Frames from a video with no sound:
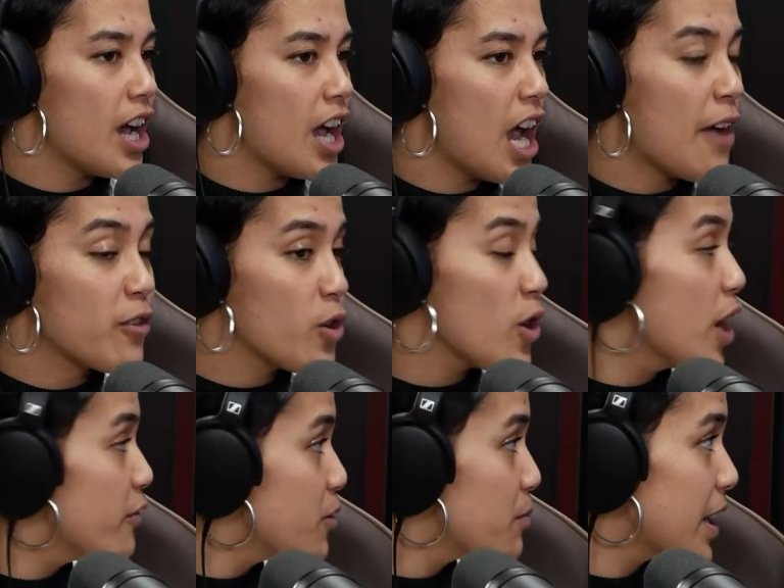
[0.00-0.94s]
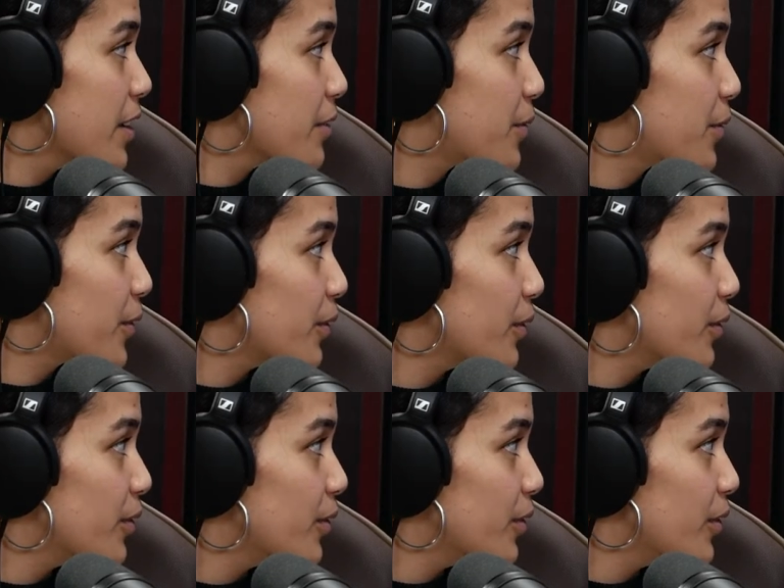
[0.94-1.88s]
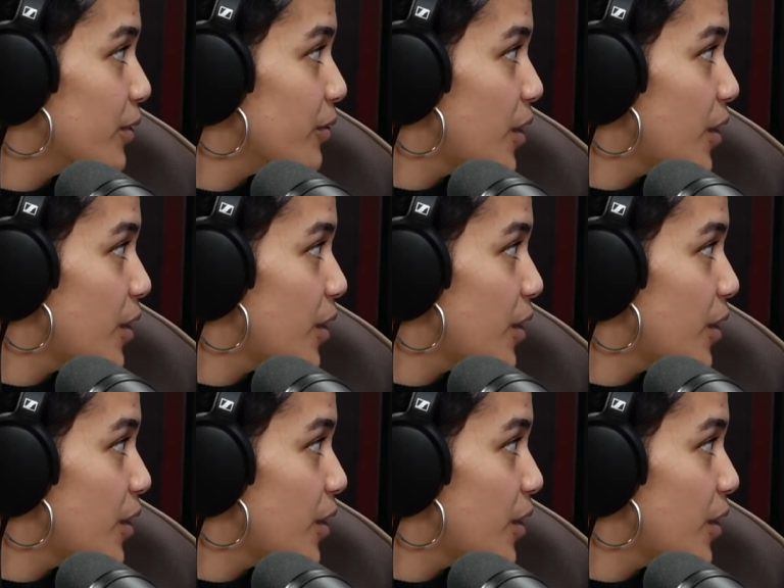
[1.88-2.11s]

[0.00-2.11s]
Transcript: wanna know if I'm about to die, bro.